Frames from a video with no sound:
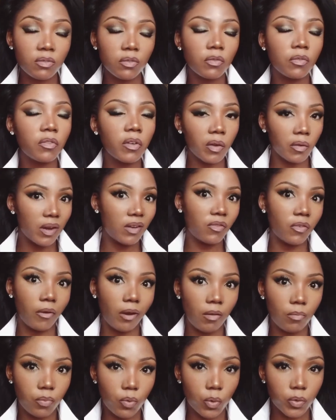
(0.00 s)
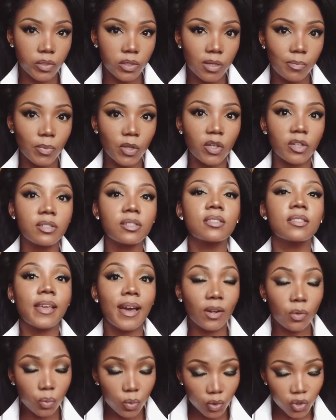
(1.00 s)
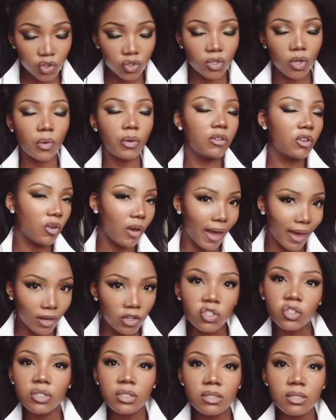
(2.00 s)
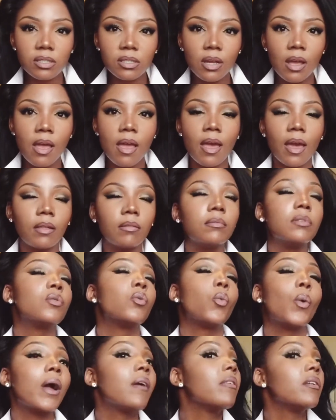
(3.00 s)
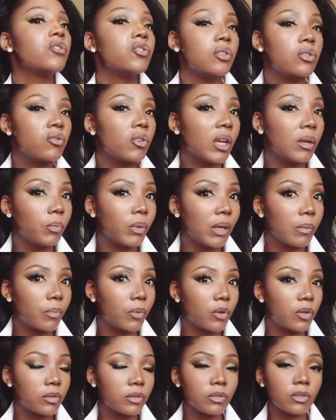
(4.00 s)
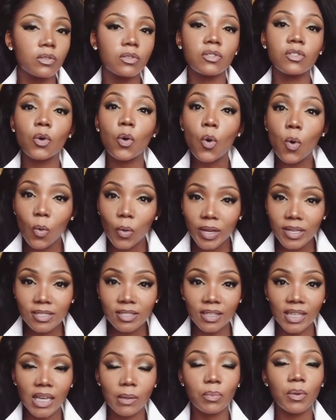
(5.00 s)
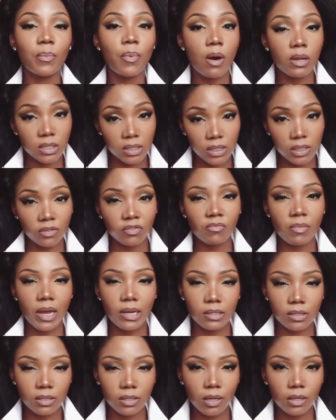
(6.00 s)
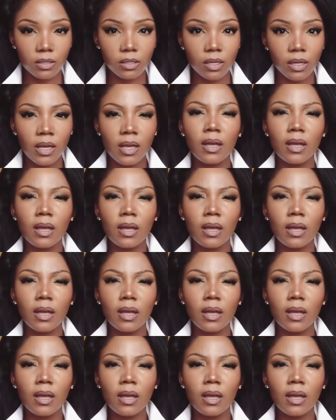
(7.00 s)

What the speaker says: Very, very important, because that will show in your actions and in the way that you treat people. So always keep a positive mindset.